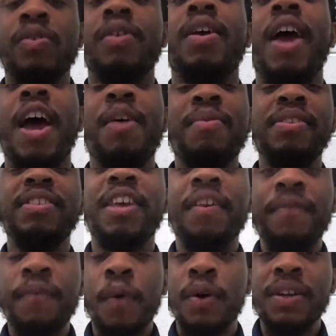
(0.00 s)
And we said
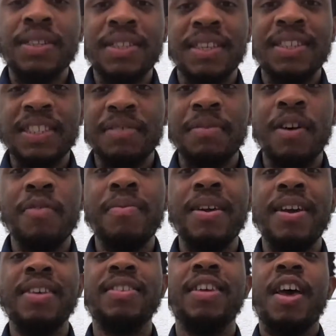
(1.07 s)
fortissimo
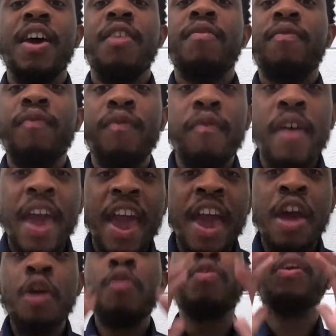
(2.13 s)
means
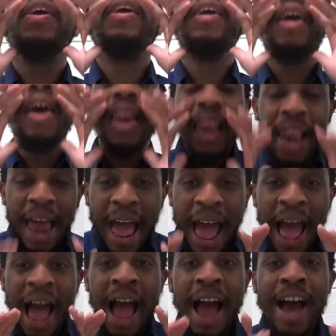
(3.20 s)
very
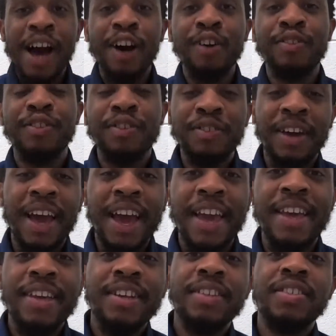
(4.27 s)
loud,
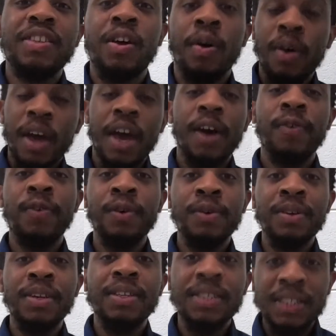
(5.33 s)
okay? So if we
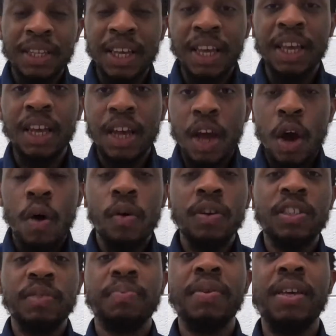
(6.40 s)
were to sing or
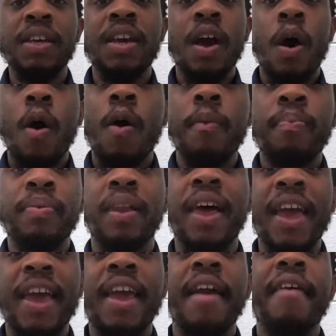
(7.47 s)
speak or
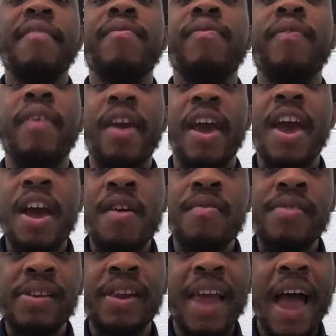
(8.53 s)
play
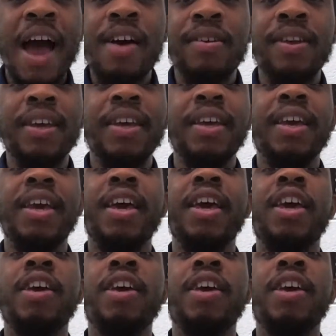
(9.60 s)
very loudly, it